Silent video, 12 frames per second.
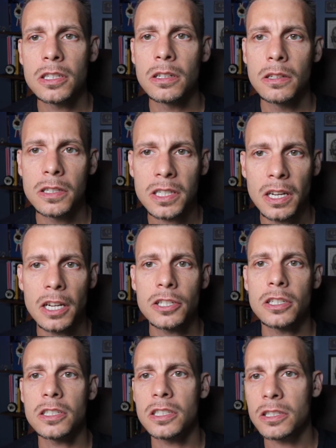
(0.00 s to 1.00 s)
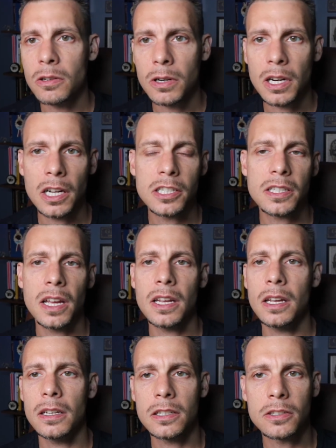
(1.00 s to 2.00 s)
hallucinations, disorganized
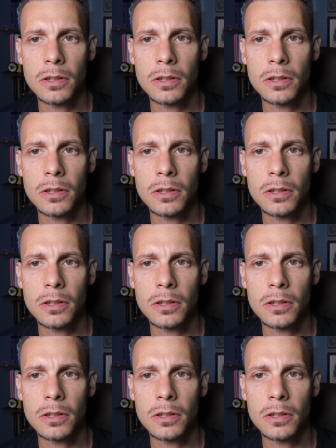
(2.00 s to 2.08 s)
thinking,